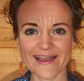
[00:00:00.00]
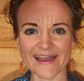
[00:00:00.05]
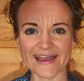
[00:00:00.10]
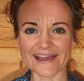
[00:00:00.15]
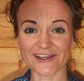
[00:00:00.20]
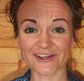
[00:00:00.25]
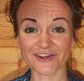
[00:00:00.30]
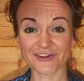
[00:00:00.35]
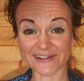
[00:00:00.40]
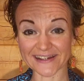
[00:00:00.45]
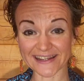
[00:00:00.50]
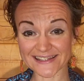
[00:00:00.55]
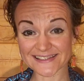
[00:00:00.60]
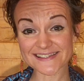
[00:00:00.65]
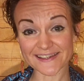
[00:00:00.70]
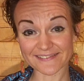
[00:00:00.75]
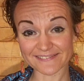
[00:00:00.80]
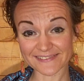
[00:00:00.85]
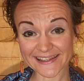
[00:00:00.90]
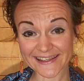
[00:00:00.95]
and
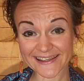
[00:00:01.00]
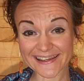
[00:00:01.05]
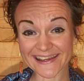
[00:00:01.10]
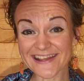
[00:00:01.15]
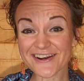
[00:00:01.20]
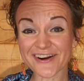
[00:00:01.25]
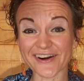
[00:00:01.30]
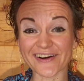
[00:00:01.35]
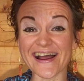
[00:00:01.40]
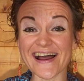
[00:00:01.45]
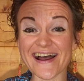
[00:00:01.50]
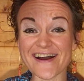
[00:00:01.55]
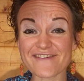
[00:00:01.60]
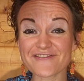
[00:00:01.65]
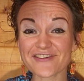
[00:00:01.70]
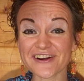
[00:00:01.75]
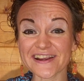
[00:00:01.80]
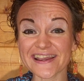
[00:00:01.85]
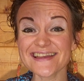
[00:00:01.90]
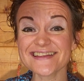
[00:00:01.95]
creativity in our
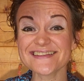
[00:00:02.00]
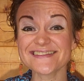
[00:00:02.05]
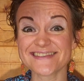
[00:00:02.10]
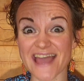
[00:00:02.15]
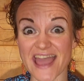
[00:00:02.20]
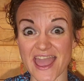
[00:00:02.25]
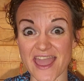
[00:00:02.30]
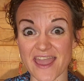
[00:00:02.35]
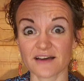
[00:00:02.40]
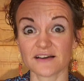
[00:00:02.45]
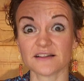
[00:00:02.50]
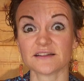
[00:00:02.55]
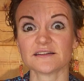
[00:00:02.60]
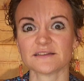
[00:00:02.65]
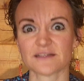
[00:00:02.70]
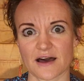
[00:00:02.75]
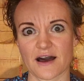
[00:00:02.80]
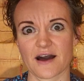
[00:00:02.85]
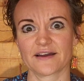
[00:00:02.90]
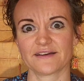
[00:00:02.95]
everyday
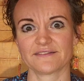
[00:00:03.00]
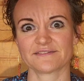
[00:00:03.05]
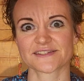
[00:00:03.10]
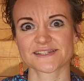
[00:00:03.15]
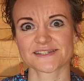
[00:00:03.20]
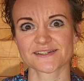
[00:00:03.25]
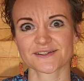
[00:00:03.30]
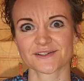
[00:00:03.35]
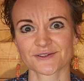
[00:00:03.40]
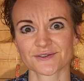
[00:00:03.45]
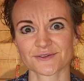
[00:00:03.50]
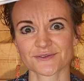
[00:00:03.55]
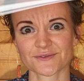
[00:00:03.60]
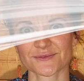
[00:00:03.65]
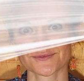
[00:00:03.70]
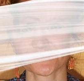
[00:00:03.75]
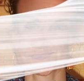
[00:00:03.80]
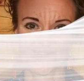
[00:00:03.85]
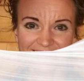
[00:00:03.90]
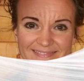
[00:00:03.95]
lives?
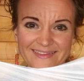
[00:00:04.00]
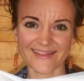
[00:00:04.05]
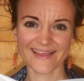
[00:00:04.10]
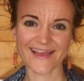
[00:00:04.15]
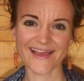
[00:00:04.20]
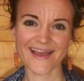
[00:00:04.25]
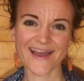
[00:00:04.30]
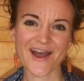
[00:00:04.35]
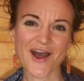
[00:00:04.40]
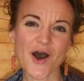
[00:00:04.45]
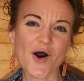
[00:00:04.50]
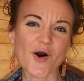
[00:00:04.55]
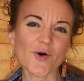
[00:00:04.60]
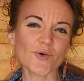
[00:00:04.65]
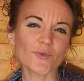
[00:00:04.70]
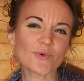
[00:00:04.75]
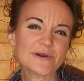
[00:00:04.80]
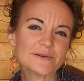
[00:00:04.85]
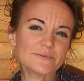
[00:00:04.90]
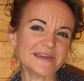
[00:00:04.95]

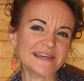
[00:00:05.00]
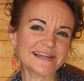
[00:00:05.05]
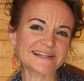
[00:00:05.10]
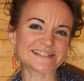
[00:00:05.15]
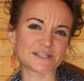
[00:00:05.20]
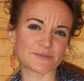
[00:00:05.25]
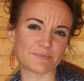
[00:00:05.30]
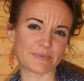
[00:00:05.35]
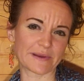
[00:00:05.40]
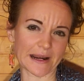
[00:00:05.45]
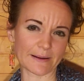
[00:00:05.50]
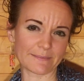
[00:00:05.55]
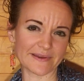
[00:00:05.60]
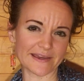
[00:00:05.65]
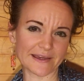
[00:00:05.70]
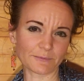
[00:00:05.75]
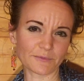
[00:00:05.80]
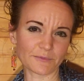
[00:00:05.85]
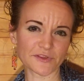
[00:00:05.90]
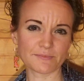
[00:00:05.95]
When we
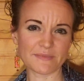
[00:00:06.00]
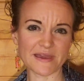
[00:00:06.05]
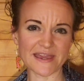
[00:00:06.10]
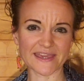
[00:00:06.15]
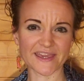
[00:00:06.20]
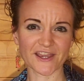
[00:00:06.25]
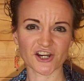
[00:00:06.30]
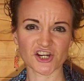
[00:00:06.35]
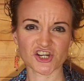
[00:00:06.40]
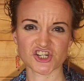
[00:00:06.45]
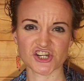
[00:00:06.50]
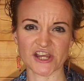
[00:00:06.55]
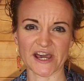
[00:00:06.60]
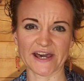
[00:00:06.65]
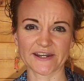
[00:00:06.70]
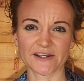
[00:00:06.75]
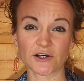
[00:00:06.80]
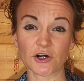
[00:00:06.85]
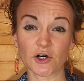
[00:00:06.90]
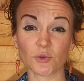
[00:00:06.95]
experiment with making our
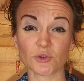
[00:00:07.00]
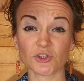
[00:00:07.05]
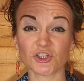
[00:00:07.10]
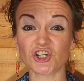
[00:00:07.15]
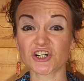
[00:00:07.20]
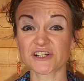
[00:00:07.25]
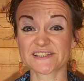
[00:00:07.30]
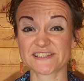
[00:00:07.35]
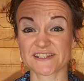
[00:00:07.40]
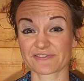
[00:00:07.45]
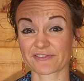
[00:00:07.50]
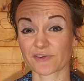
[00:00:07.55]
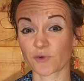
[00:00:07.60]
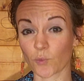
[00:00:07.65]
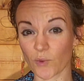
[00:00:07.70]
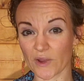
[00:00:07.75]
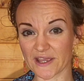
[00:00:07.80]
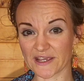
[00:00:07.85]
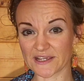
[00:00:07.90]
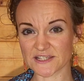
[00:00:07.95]
shadow look different
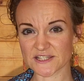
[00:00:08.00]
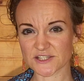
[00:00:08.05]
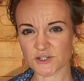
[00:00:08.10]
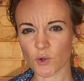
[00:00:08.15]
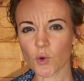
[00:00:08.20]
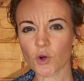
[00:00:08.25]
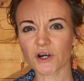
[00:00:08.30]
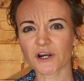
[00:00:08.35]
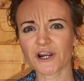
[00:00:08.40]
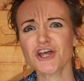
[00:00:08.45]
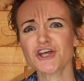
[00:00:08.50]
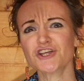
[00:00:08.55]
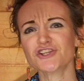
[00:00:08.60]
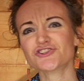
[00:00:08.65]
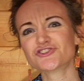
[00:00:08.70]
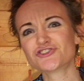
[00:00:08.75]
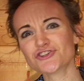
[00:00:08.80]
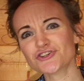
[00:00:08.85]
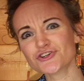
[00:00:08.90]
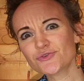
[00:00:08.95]
ways or
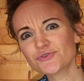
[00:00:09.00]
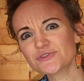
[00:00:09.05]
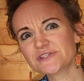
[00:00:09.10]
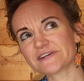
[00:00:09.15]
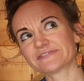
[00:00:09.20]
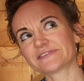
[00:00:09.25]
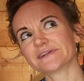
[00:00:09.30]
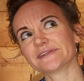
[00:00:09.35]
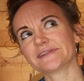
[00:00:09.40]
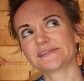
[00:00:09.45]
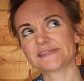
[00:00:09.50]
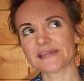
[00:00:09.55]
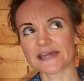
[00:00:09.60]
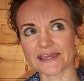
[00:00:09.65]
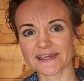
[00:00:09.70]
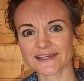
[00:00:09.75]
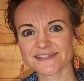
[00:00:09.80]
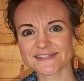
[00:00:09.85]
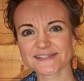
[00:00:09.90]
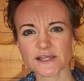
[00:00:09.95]
do different
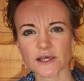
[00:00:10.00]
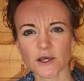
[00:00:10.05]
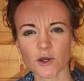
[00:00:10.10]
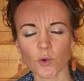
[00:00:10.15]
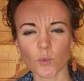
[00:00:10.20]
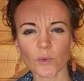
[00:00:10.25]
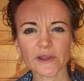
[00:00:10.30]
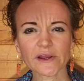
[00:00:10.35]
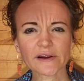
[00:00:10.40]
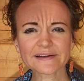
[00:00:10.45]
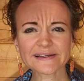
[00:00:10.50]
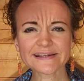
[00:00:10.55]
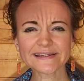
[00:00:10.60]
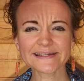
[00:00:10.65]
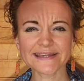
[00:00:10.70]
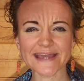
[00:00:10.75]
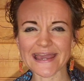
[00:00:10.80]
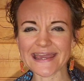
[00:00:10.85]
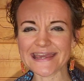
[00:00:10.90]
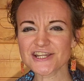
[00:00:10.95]
things, we are
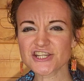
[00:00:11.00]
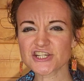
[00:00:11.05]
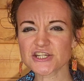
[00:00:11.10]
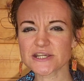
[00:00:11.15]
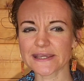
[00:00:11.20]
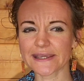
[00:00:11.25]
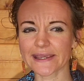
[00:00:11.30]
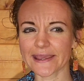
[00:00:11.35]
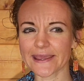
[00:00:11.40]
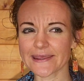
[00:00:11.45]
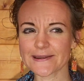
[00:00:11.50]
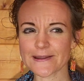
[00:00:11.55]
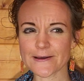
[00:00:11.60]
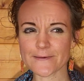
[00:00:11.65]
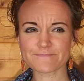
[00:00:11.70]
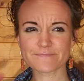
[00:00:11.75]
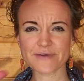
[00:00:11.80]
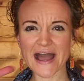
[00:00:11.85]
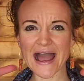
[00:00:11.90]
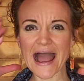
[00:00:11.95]
engaging in a
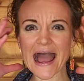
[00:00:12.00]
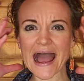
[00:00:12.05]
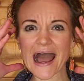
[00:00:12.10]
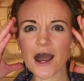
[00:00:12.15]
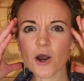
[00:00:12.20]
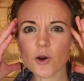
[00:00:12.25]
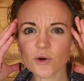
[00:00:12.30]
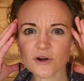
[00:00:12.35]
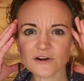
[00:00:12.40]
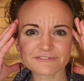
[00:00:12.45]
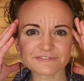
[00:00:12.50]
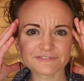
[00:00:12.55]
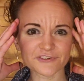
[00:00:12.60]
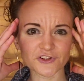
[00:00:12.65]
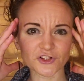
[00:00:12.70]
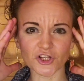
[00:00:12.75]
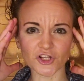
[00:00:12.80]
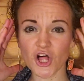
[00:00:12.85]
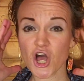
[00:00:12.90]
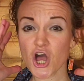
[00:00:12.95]

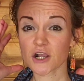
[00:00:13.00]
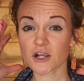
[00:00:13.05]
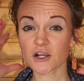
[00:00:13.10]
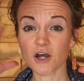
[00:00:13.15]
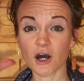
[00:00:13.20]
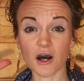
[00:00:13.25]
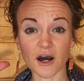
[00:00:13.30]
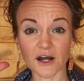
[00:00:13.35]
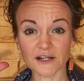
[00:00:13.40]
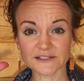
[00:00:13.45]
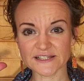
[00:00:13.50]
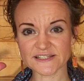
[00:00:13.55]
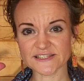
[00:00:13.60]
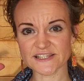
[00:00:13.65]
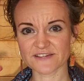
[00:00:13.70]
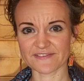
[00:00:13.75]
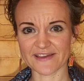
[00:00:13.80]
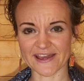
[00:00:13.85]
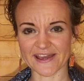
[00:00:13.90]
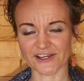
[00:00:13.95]
powerful
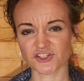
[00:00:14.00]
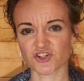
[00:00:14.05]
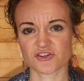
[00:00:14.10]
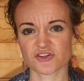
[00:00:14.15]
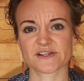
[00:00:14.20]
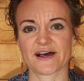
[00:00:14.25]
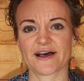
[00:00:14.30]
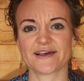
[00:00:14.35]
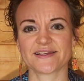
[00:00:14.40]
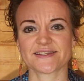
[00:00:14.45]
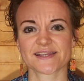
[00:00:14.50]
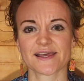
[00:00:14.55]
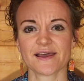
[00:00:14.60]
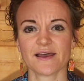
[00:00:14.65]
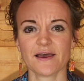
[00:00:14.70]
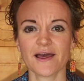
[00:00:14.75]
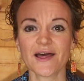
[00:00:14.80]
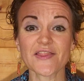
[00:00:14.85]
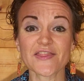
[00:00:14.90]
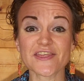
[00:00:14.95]
cognitive exercise.
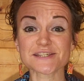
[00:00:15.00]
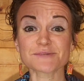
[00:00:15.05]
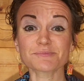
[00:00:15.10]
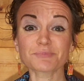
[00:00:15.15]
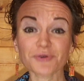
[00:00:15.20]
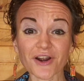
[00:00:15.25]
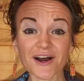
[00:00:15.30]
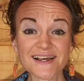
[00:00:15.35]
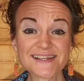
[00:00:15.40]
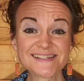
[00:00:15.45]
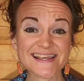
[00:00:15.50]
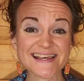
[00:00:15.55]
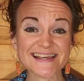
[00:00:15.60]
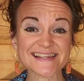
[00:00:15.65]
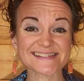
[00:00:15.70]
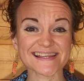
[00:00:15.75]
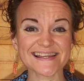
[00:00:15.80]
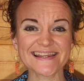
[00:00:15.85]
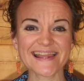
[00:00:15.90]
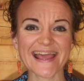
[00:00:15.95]
This
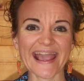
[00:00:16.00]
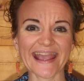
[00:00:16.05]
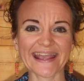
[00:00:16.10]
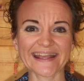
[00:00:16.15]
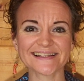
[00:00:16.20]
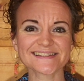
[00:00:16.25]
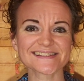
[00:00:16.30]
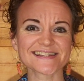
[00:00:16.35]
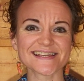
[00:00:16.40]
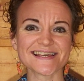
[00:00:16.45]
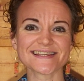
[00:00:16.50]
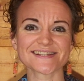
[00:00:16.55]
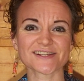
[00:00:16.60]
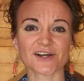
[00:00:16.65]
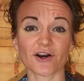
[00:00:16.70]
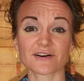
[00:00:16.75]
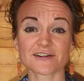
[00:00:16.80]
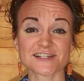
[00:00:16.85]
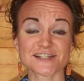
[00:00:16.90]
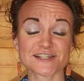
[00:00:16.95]
process enhances
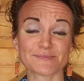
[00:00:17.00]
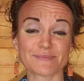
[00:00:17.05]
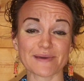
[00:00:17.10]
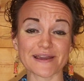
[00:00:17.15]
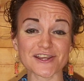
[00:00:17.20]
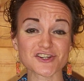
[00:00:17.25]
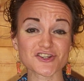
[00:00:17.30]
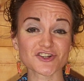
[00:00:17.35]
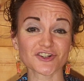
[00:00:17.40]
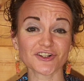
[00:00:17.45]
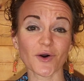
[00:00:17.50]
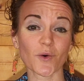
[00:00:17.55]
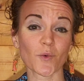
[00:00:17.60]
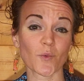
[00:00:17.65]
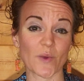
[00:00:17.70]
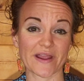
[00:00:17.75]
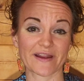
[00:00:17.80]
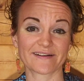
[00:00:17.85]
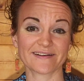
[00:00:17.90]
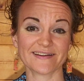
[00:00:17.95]
our spatial
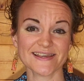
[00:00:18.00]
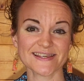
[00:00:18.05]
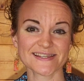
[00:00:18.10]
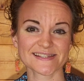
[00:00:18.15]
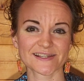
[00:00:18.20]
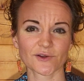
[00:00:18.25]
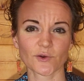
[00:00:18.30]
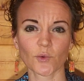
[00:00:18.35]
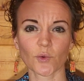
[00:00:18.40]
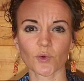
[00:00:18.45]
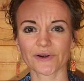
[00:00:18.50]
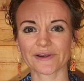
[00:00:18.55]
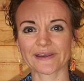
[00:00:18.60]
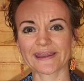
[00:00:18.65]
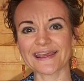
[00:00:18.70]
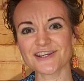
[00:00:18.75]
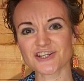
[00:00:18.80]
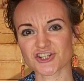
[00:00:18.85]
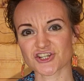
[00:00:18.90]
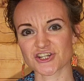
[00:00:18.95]
awareness and
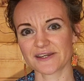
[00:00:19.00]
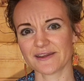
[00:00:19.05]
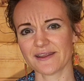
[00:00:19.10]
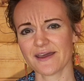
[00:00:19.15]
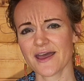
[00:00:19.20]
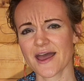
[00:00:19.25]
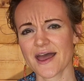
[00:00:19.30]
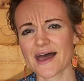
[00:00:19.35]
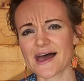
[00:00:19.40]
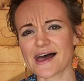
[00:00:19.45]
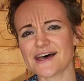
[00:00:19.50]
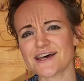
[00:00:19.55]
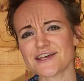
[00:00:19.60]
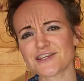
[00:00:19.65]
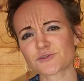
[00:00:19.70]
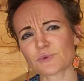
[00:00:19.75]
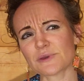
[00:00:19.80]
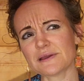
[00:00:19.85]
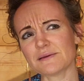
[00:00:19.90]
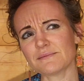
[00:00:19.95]
coordination
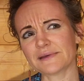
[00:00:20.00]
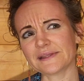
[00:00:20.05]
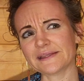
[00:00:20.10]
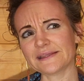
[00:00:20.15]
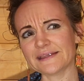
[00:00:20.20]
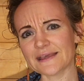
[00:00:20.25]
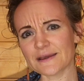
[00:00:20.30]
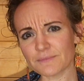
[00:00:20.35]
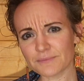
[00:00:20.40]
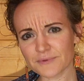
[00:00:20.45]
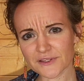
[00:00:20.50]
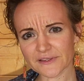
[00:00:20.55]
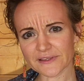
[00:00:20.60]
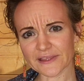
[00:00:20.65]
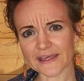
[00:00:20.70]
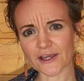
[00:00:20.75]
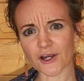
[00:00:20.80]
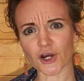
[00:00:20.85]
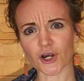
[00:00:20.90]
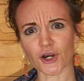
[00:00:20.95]
as we
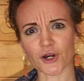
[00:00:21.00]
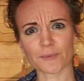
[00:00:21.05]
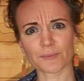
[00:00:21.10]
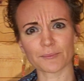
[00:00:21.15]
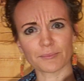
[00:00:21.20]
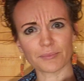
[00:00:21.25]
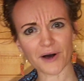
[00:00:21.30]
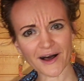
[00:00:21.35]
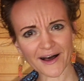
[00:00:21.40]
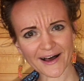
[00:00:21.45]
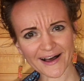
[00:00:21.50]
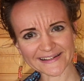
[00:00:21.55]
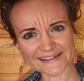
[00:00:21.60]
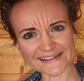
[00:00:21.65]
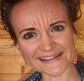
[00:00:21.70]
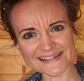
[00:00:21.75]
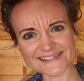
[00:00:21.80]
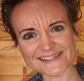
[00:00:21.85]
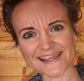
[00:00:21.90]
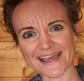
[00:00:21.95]
manipulate our
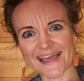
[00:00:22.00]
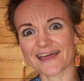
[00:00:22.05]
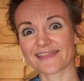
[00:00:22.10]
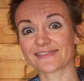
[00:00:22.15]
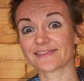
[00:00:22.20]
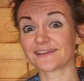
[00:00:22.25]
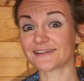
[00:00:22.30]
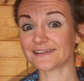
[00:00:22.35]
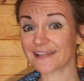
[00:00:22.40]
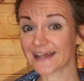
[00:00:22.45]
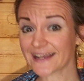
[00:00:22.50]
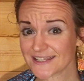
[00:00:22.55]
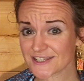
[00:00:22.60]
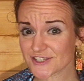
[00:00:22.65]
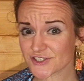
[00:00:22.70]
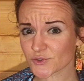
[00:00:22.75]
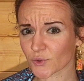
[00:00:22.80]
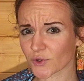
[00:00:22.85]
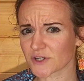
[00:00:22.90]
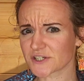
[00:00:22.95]
bodies and the light
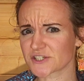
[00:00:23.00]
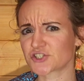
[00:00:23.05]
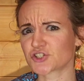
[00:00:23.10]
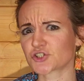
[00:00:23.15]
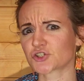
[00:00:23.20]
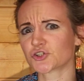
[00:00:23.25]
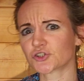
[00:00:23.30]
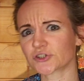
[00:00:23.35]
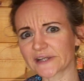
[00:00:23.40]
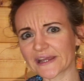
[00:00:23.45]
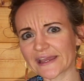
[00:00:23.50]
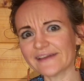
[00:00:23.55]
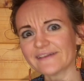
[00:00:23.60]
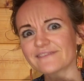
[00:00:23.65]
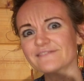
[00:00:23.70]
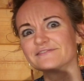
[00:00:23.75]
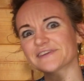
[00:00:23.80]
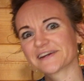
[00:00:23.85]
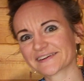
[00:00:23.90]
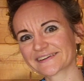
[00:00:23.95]
source to create
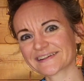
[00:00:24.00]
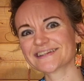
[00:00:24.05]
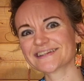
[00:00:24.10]
varying